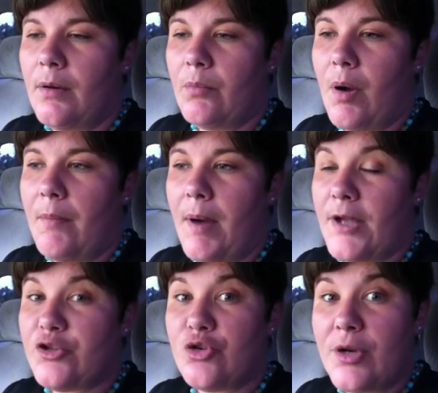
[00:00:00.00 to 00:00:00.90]
what
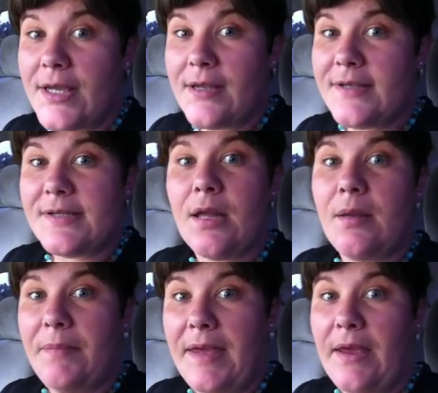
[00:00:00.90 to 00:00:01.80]
my treat is going
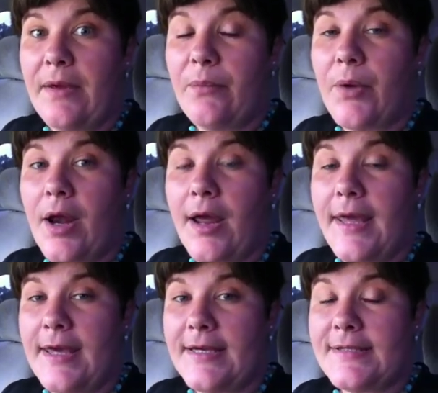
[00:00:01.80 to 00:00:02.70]
to be when I
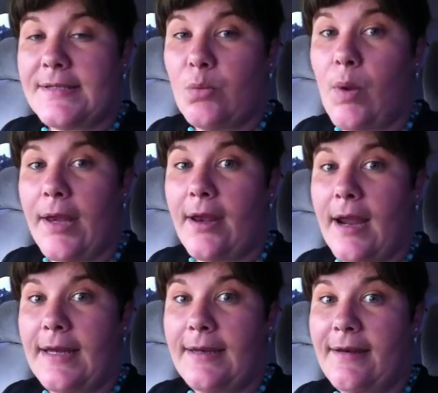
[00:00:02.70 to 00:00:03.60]
hit
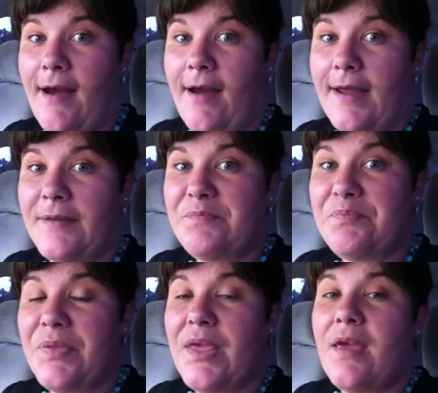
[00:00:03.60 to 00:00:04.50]
199.
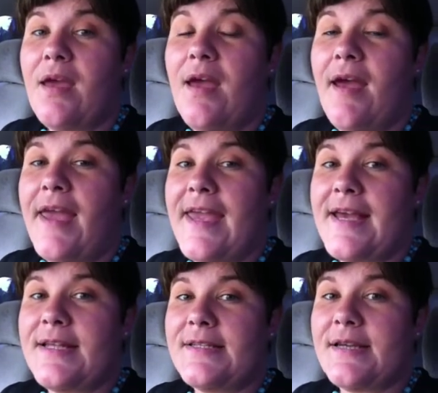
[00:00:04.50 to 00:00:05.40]

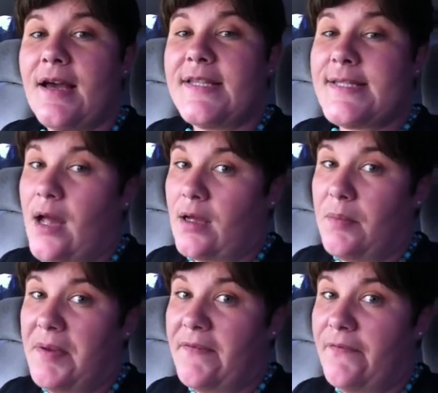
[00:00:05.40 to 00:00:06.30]
And it's not
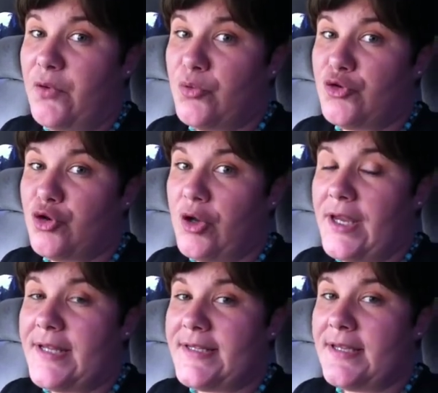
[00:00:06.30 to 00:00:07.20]
going to be a food
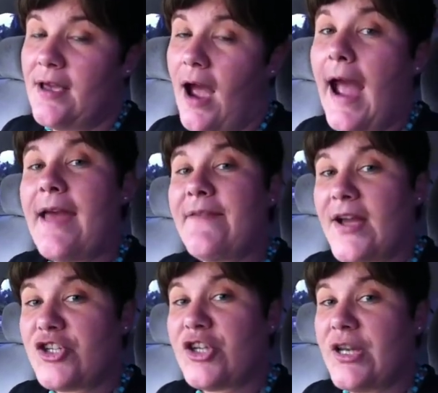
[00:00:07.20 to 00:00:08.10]
treat. I have
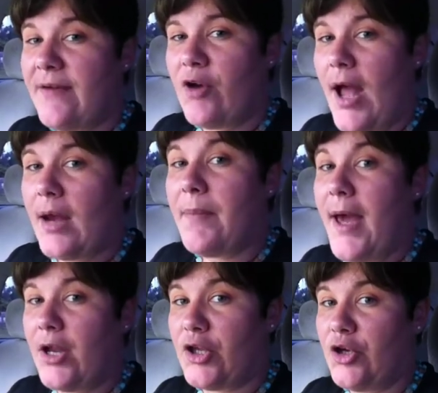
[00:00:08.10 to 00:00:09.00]
actually never had a
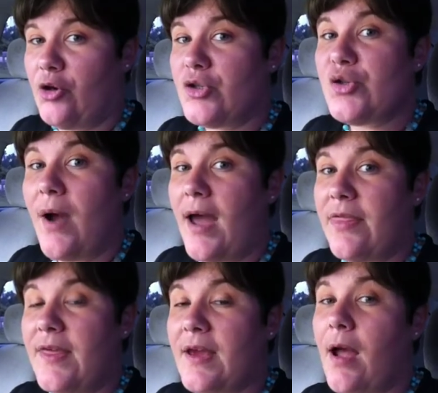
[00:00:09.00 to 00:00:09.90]
pedicure, so I
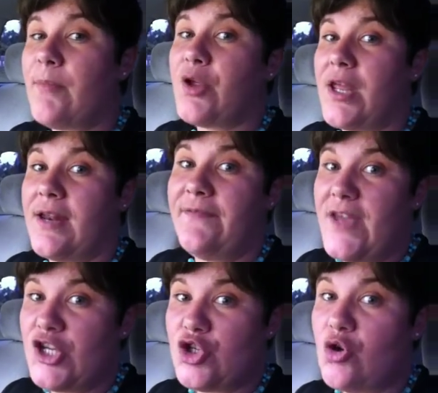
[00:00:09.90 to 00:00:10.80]
think I'm going to get a
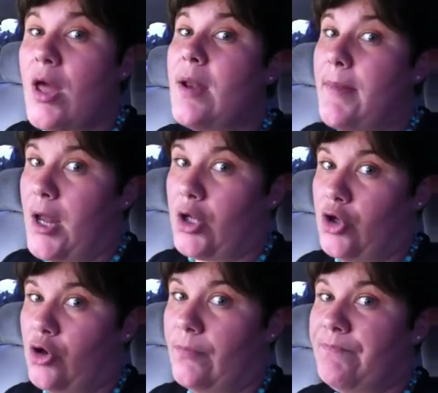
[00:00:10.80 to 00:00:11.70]
facial and a
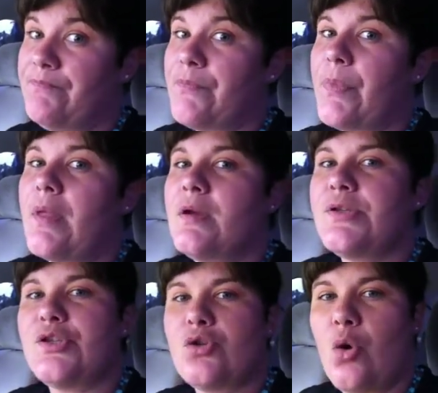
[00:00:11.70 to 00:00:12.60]
pedicure.
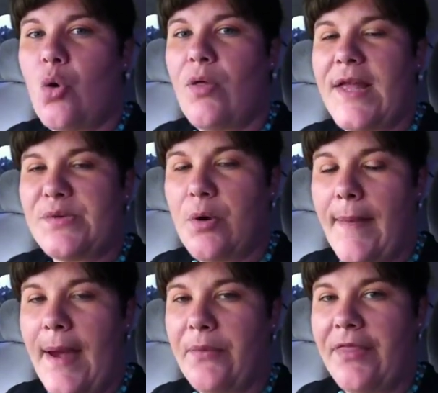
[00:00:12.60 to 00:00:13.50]
So that's where
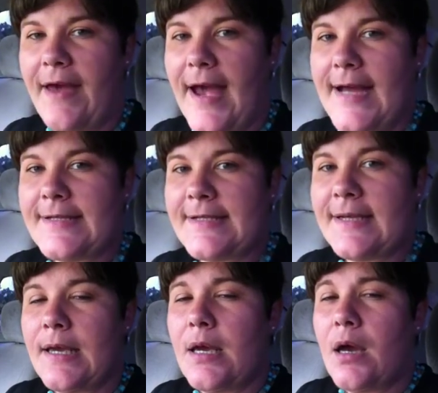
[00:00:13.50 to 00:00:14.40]
I'm at with that.
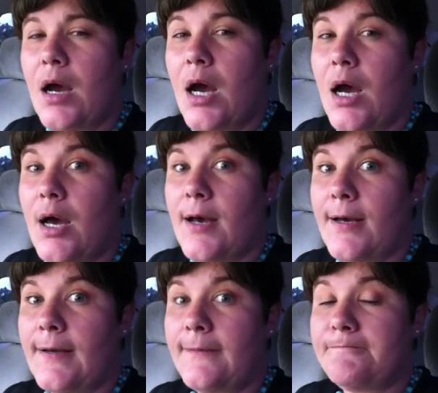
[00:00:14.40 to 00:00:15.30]

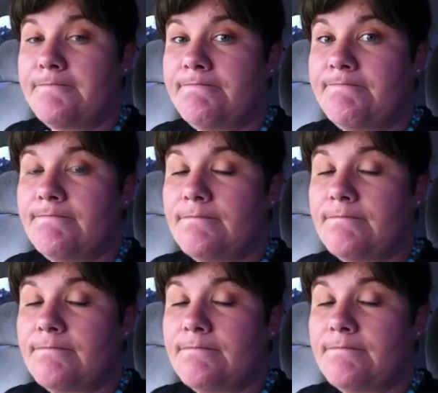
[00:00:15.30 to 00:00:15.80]
I'm